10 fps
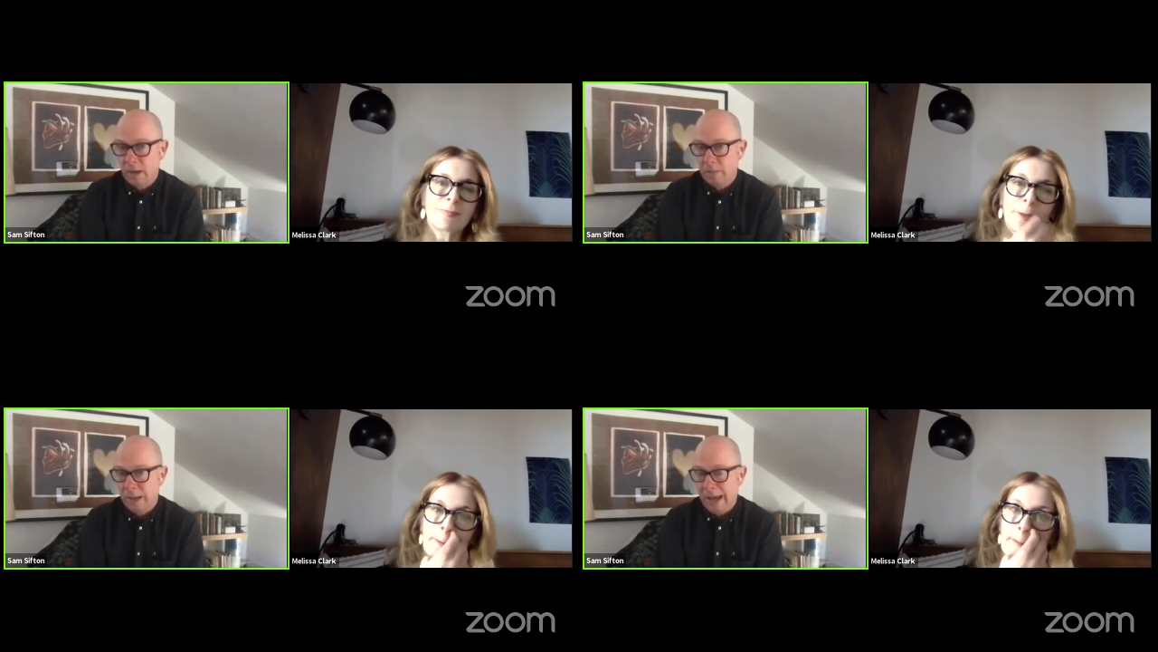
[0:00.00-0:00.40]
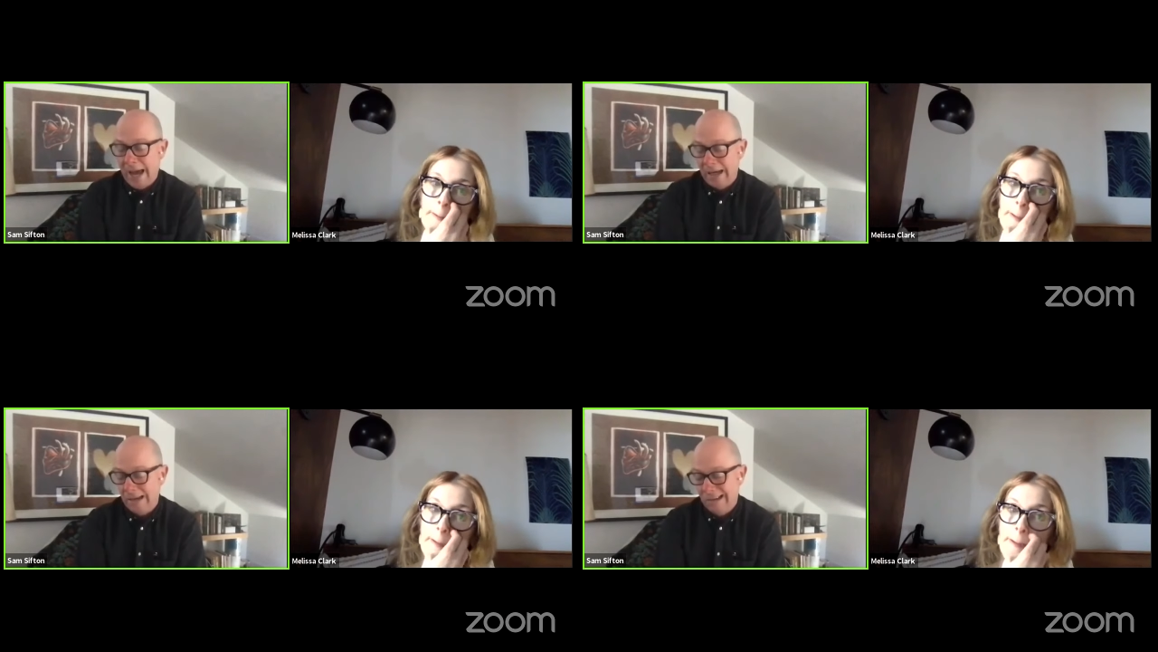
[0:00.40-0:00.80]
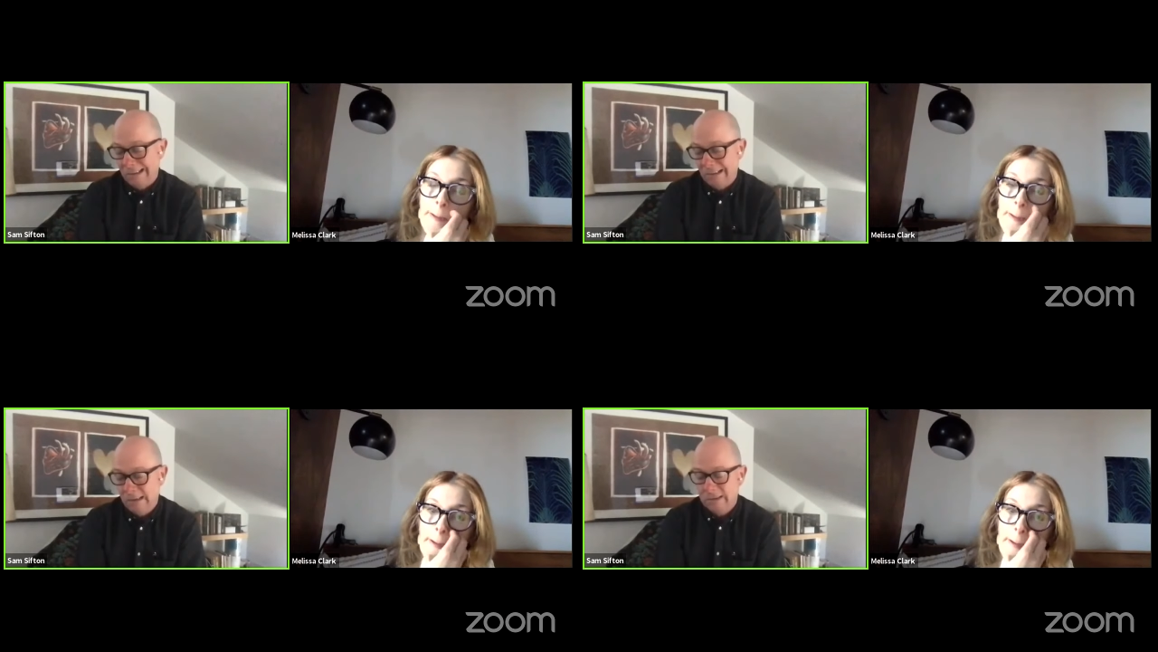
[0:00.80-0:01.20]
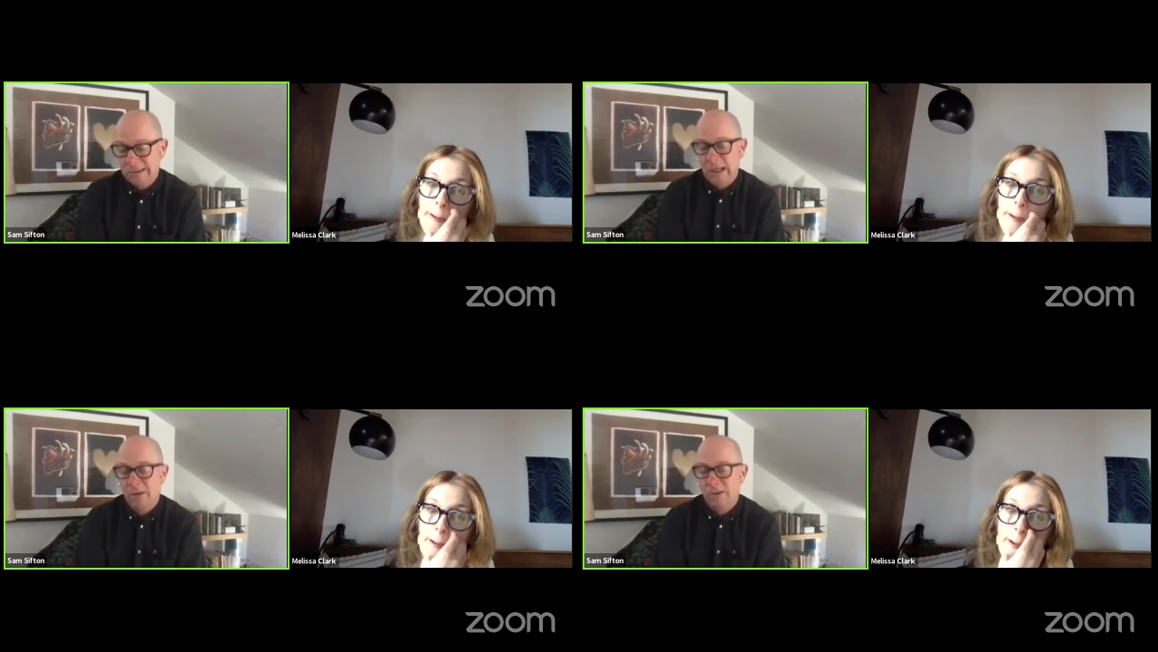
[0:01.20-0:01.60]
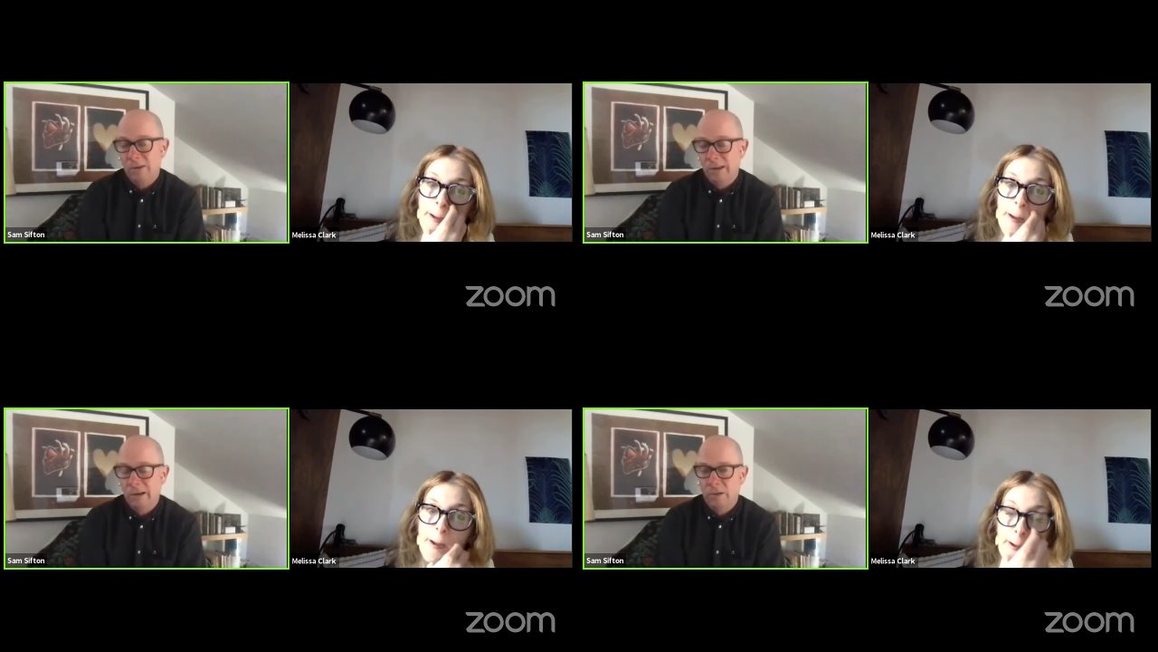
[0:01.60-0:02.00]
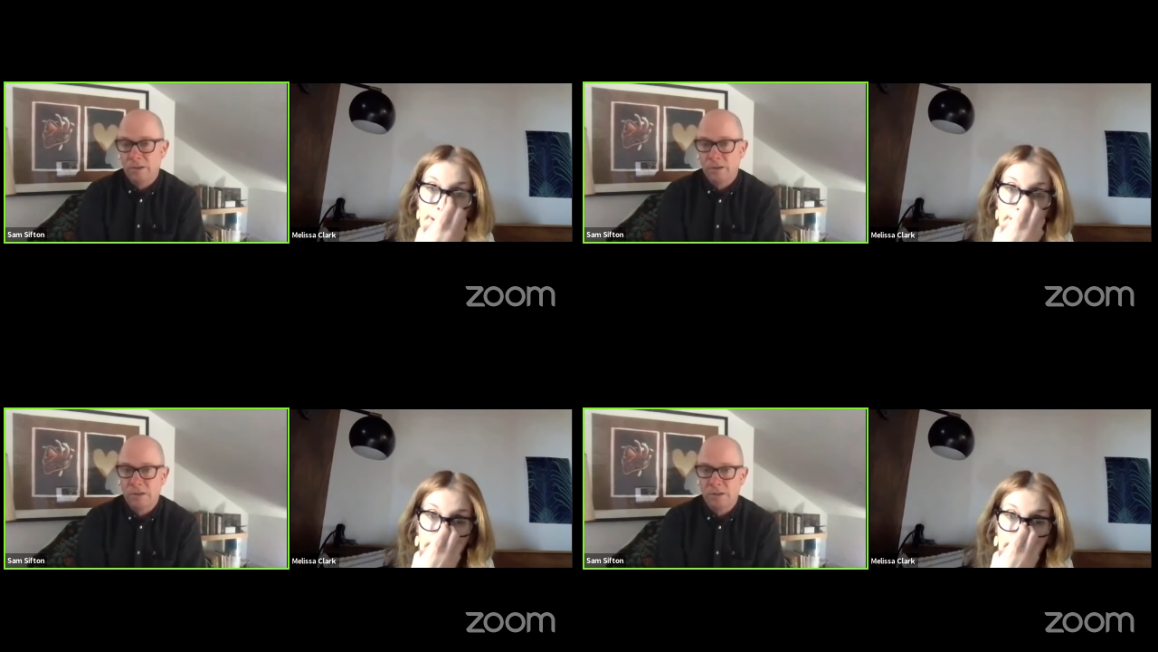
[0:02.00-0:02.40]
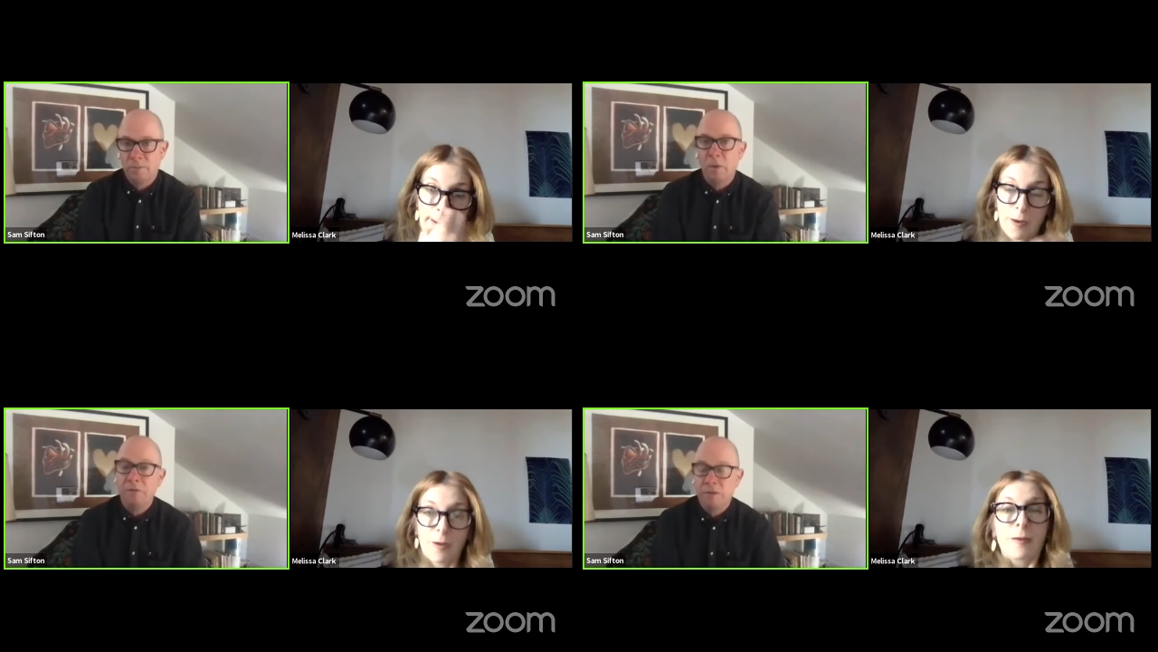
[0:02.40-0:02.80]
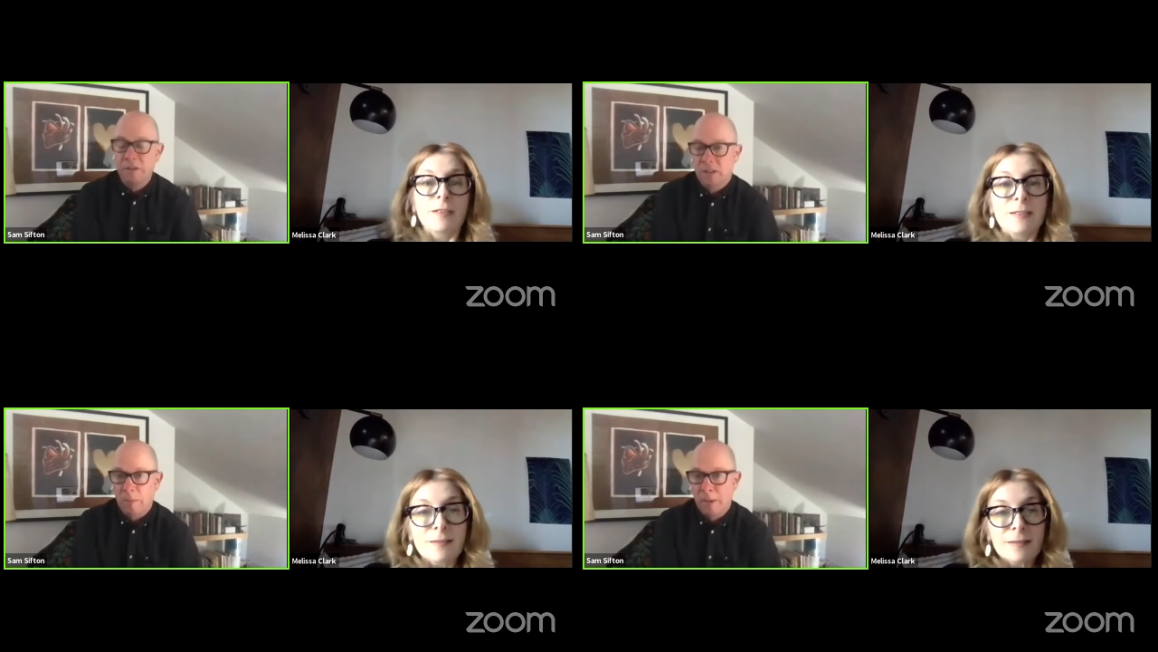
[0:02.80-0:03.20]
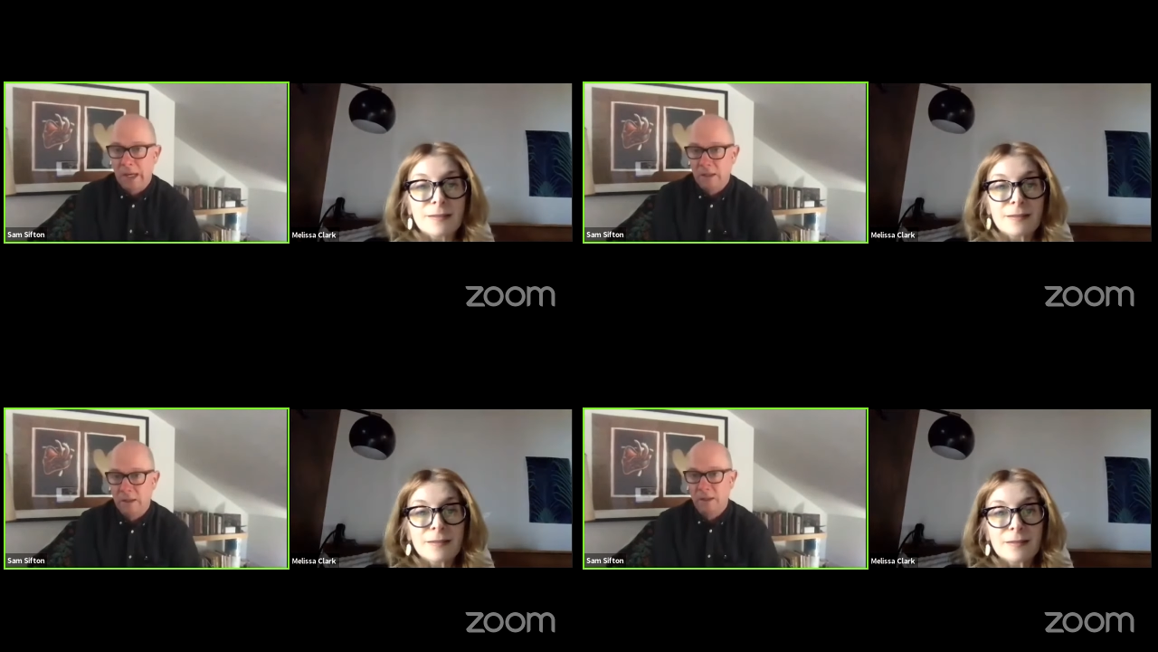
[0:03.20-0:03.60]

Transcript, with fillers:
Speaker 1: I added a little sourdough to some muffins I made